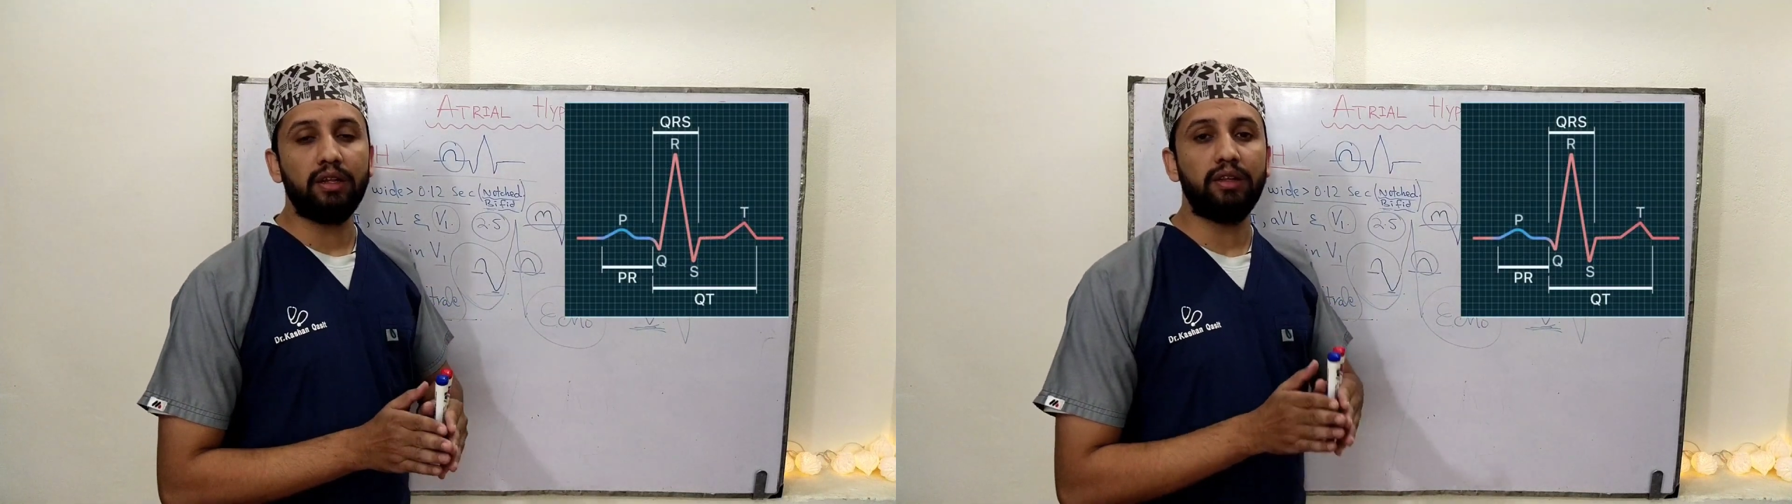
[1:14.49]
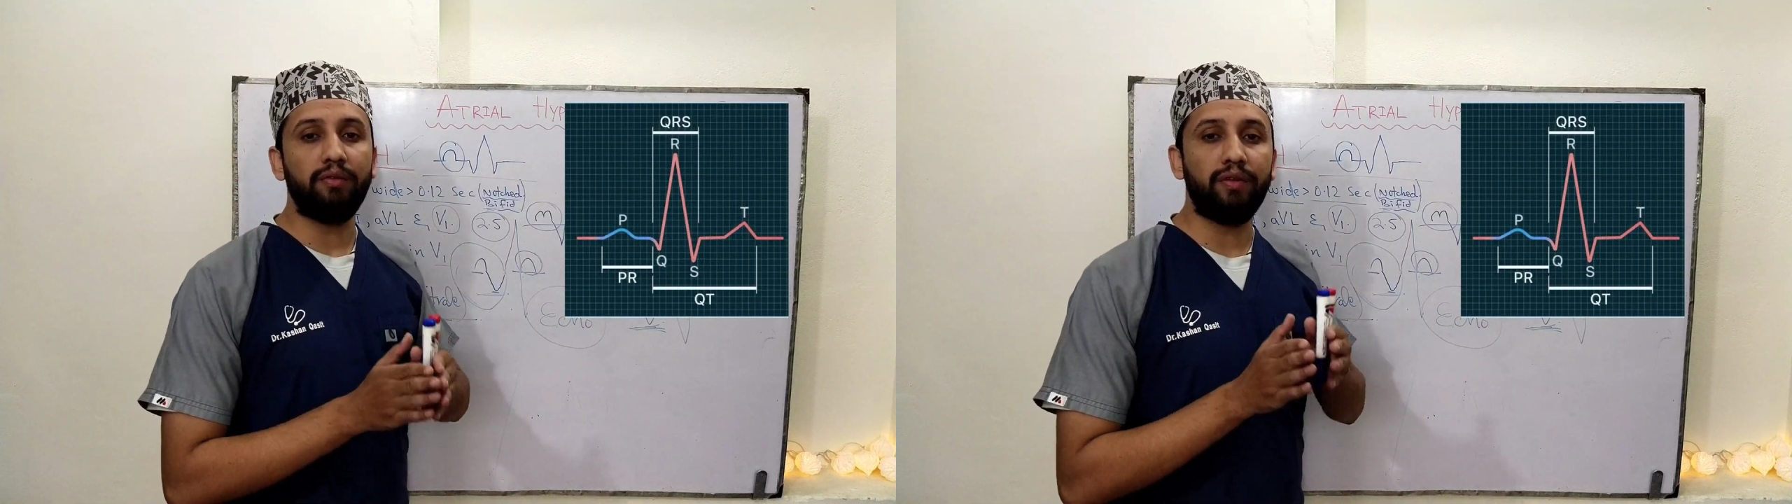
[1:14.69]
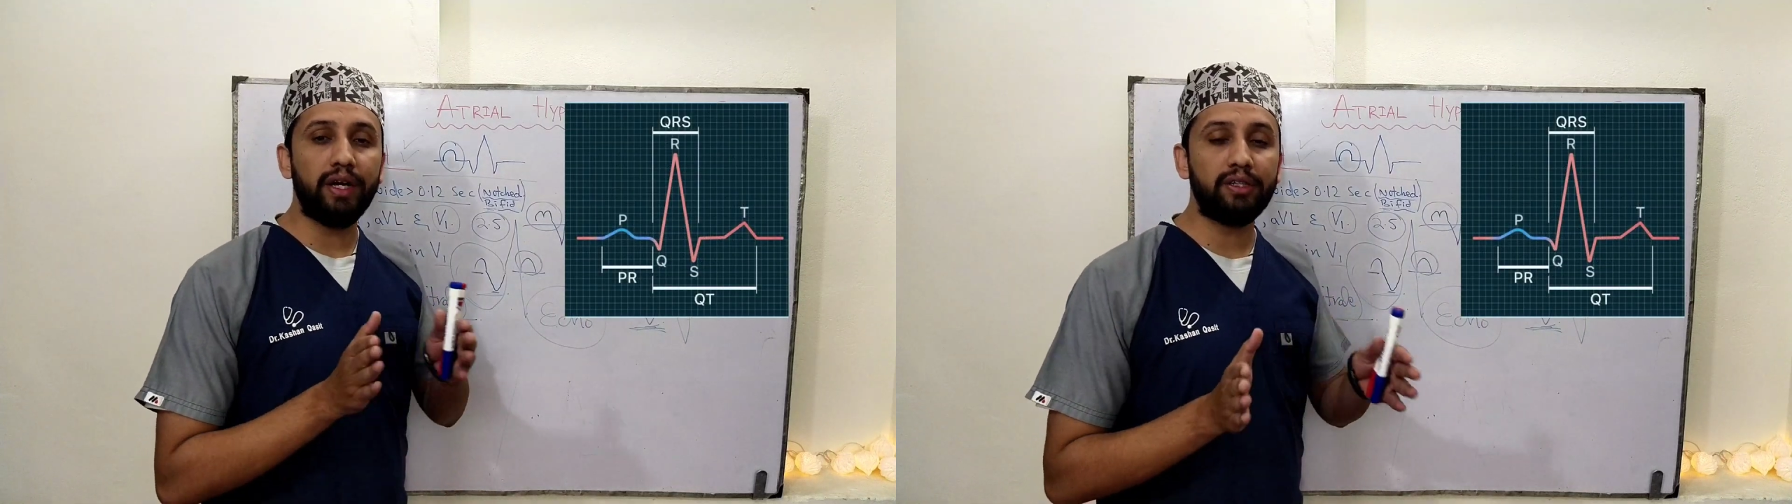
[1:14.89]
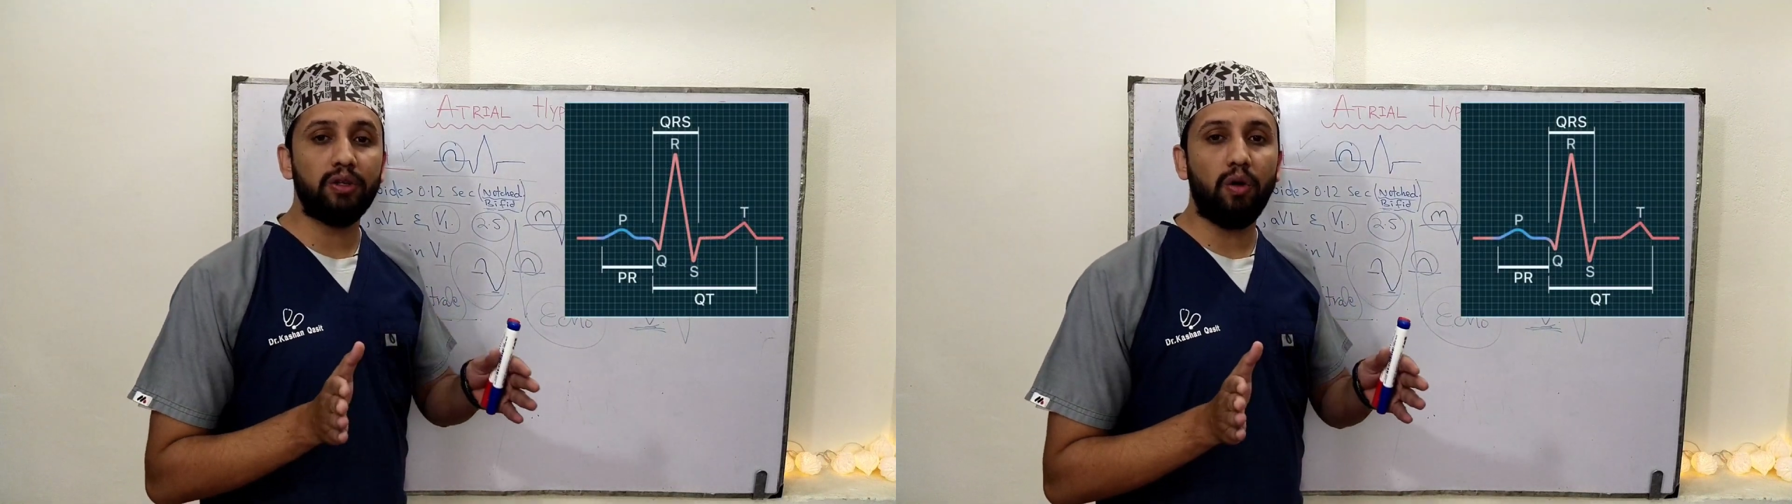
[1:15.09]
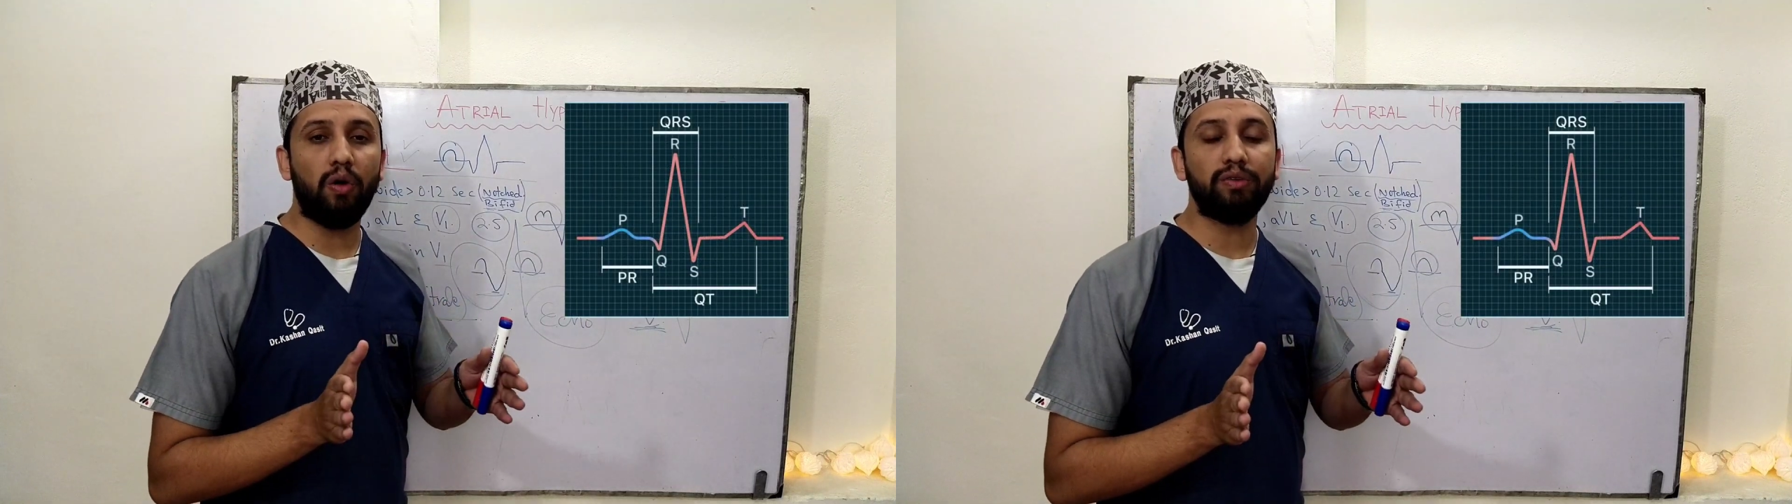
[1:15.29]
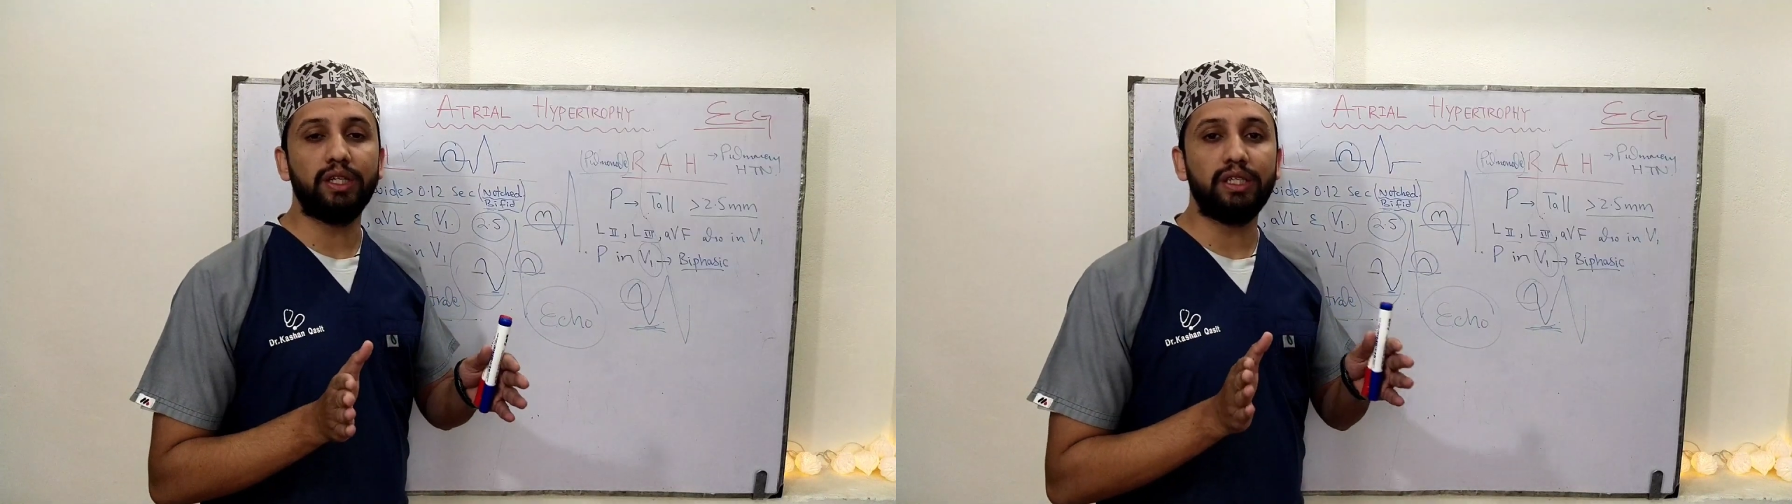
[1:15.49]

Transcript: the width of the